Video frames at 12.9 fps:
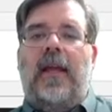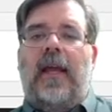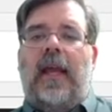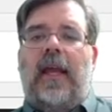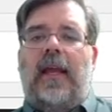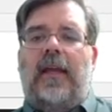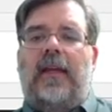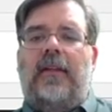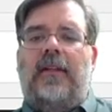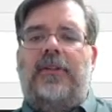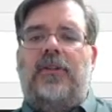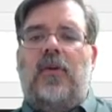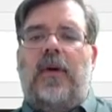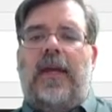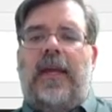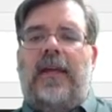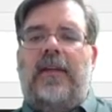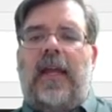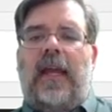And let's go
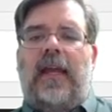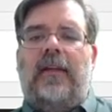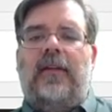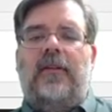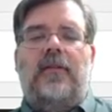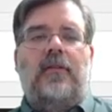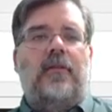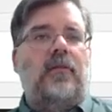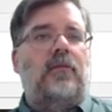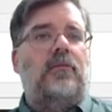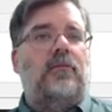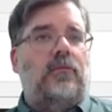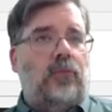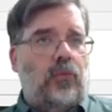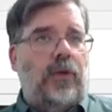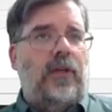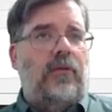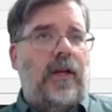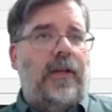ahead and
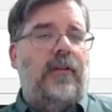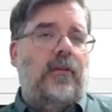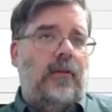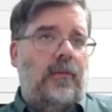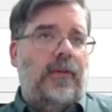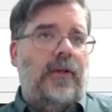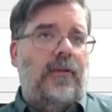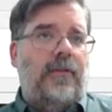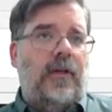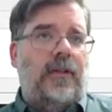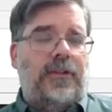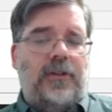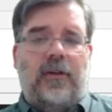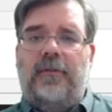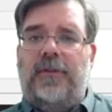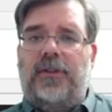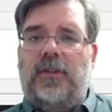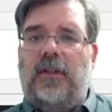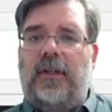rewrite a bit of our
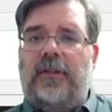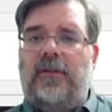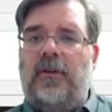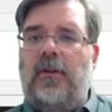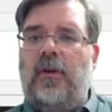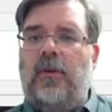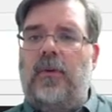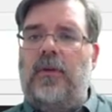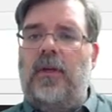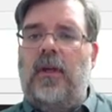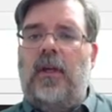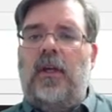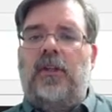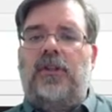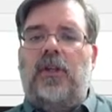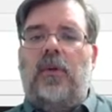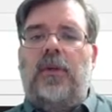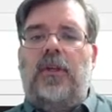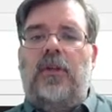starfish collector code
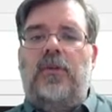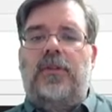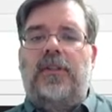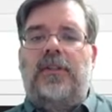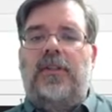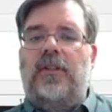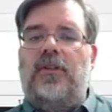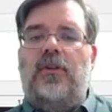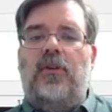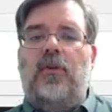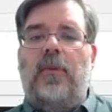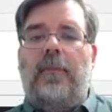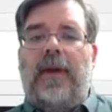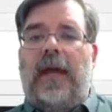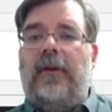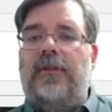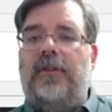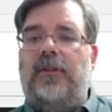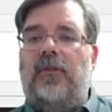so it uses this new
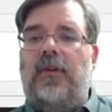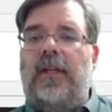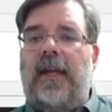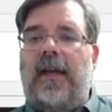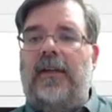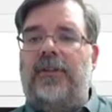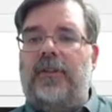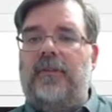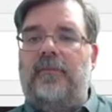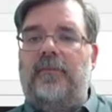bound to screen action.